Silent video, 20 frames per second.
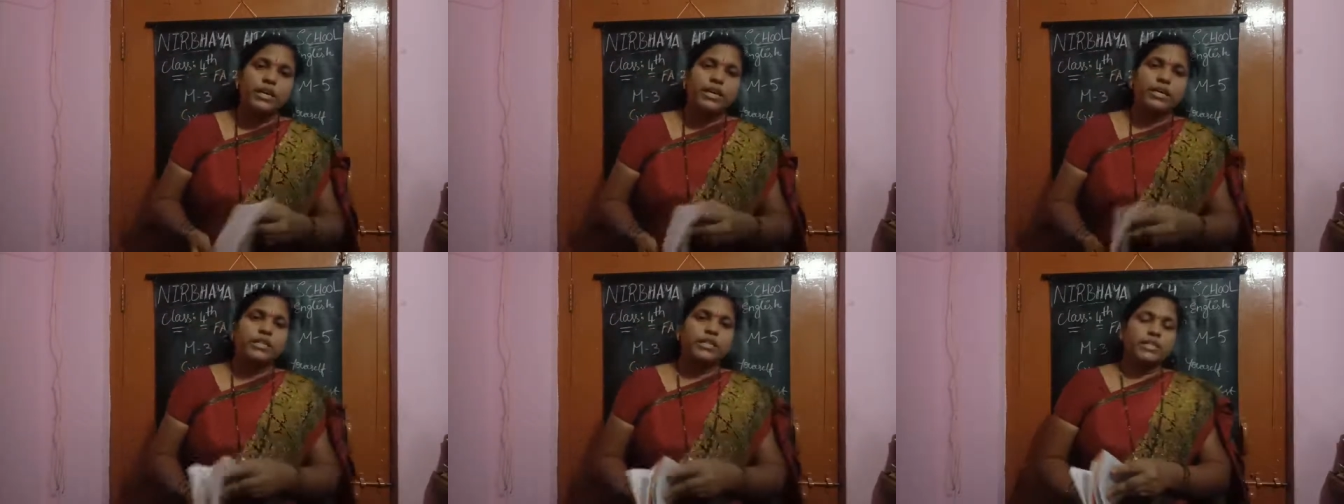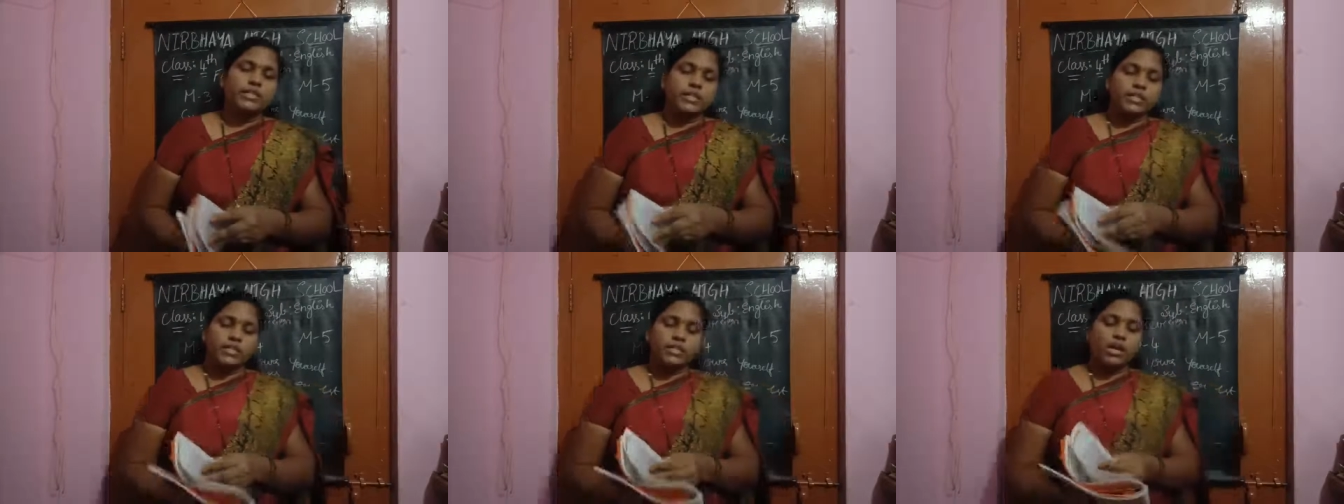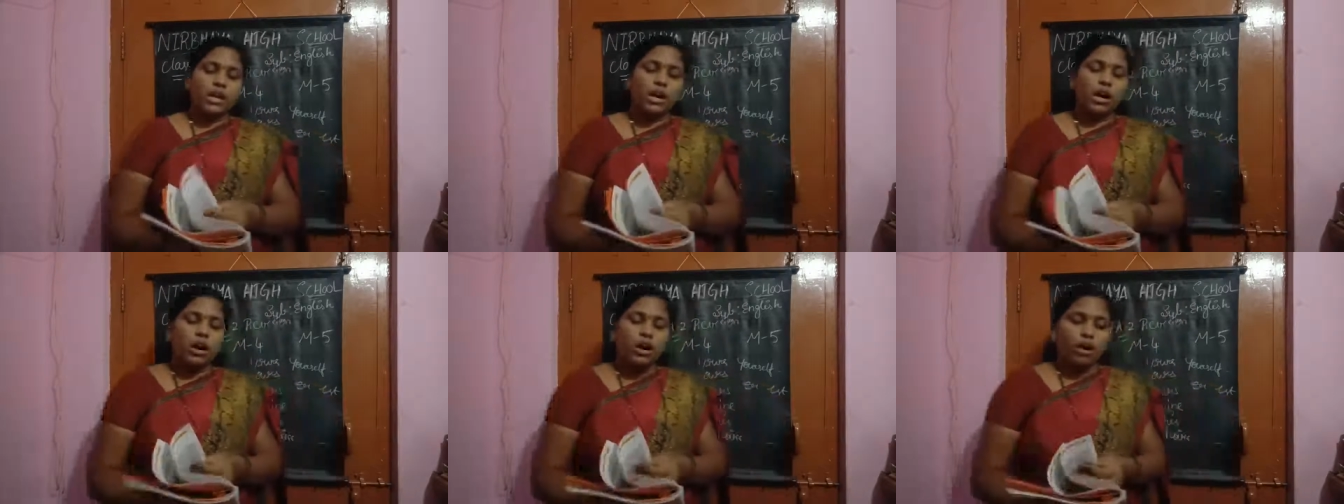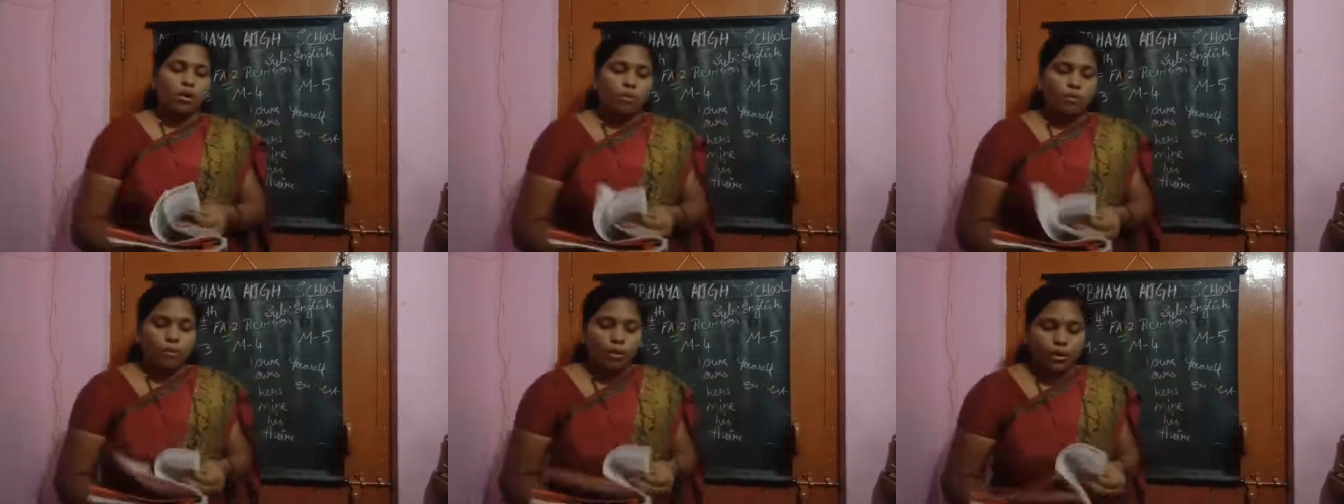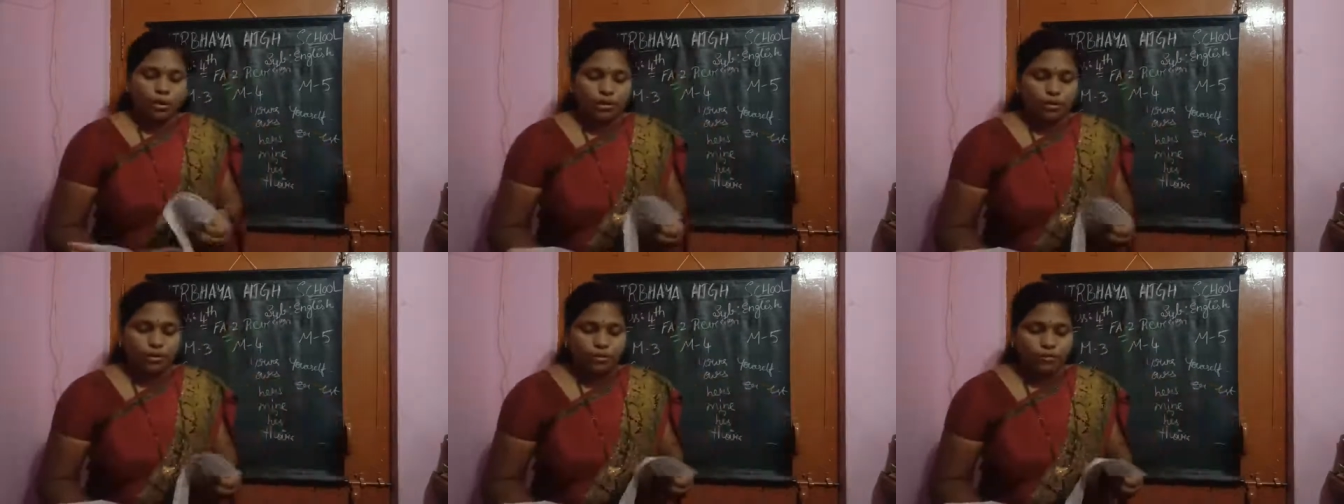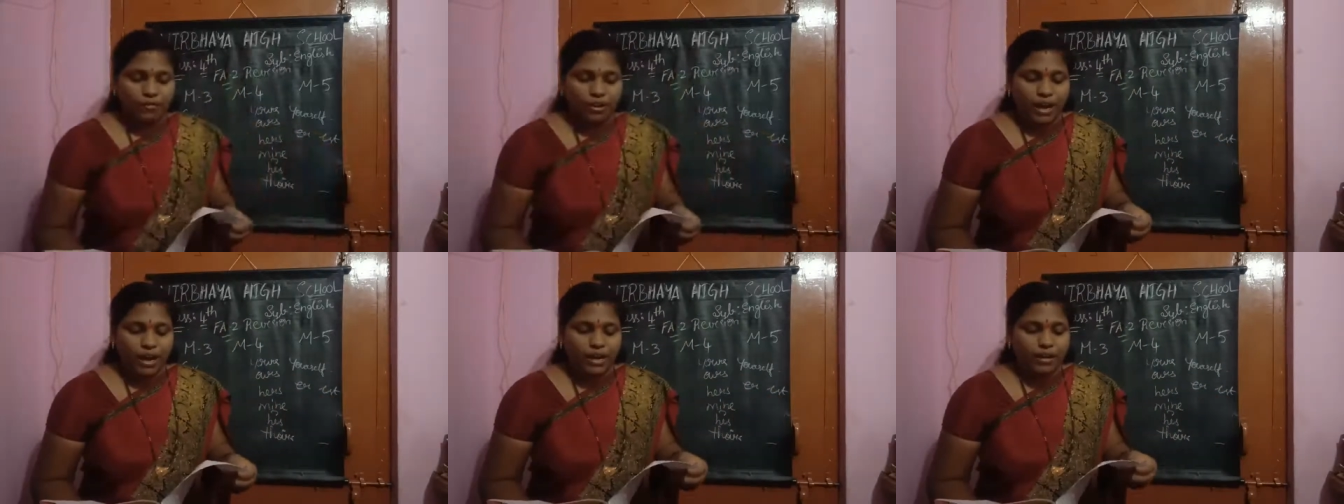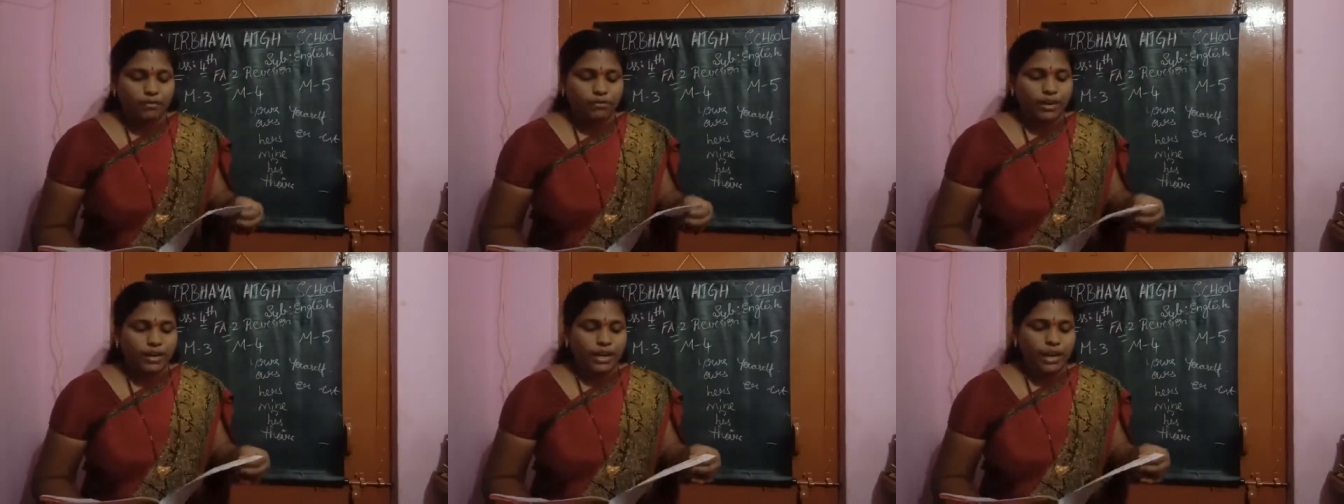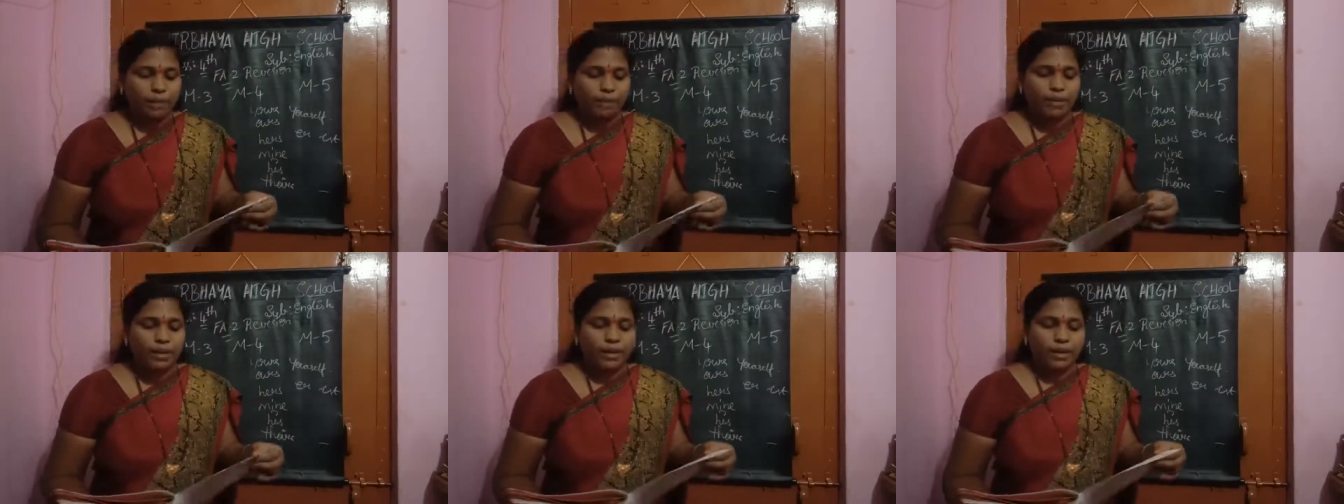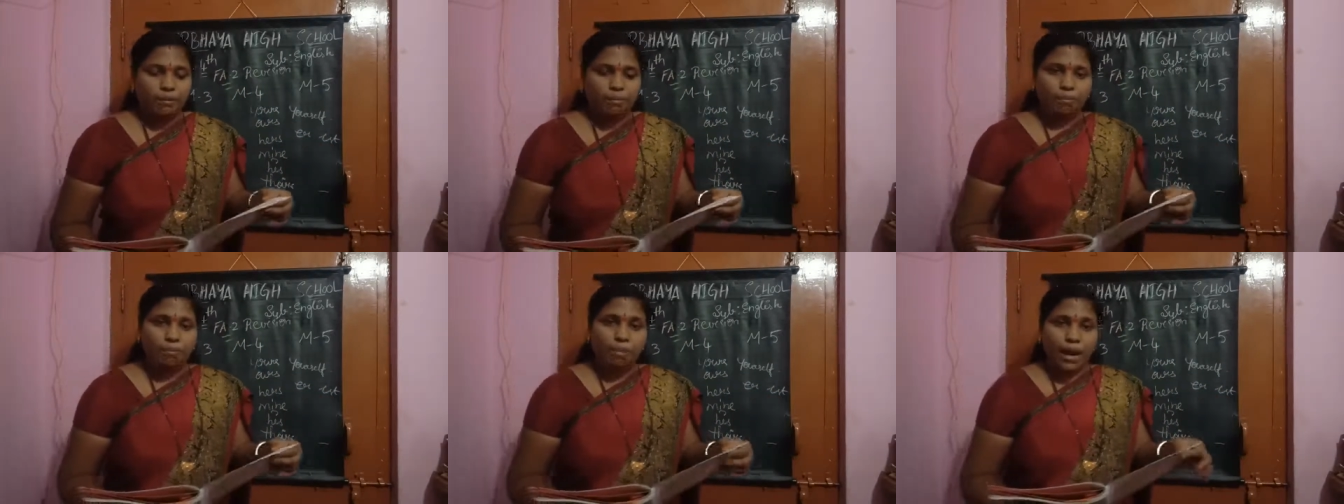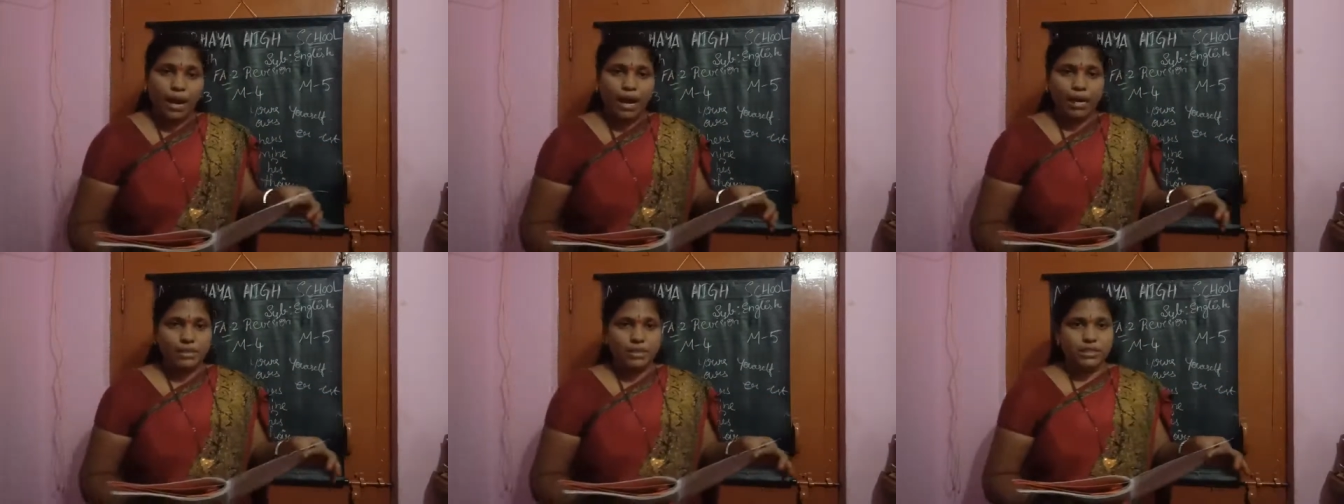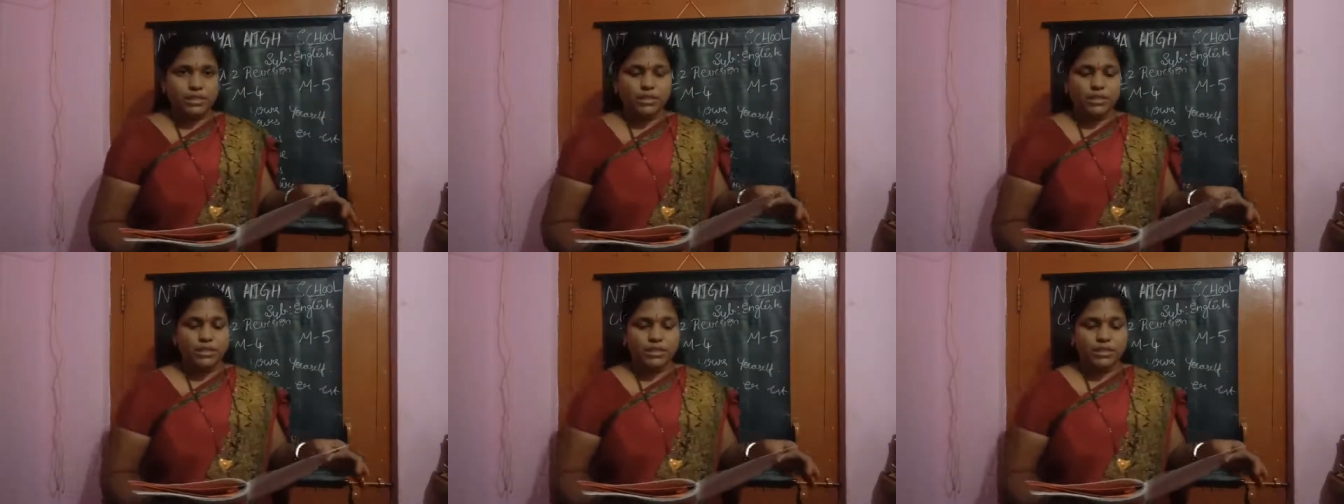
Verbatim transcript: this is your module 5 vocabulary part